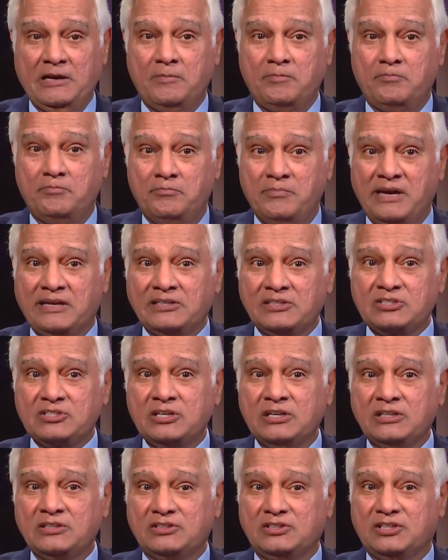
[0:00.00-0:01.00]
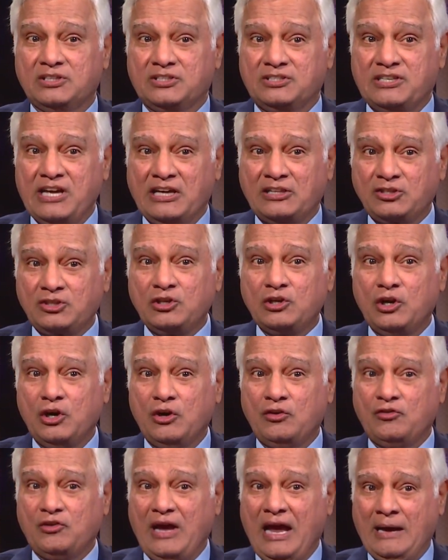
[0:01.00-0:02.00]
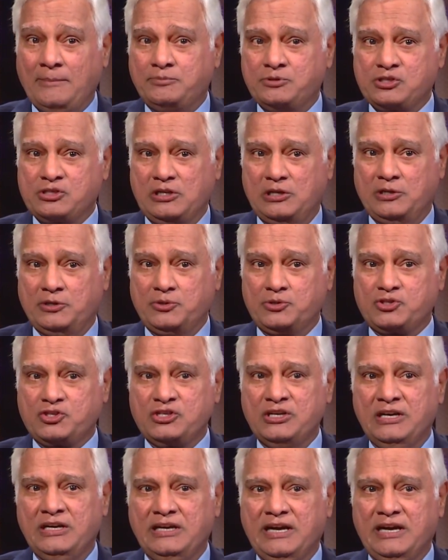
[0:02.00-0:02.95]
meant the death of absolutes